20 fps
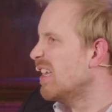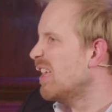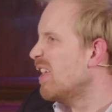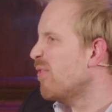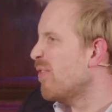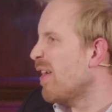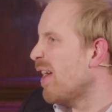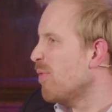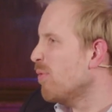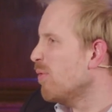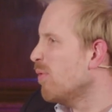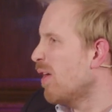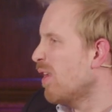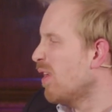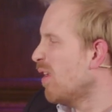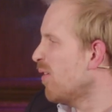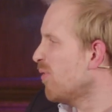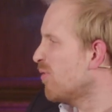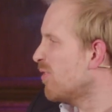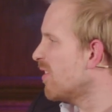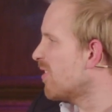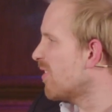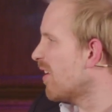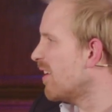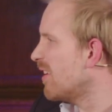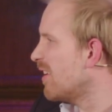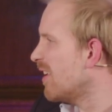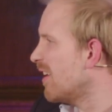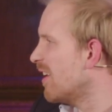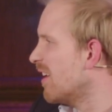if everyone loves this
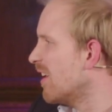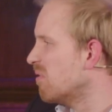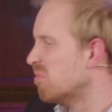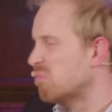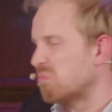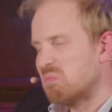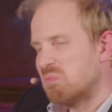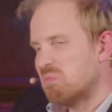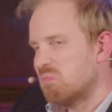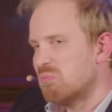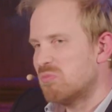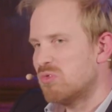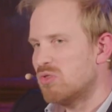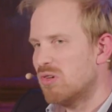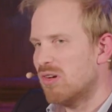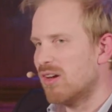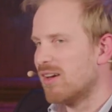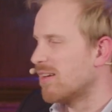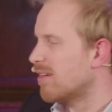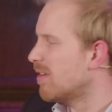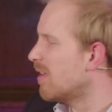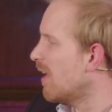idea, sure,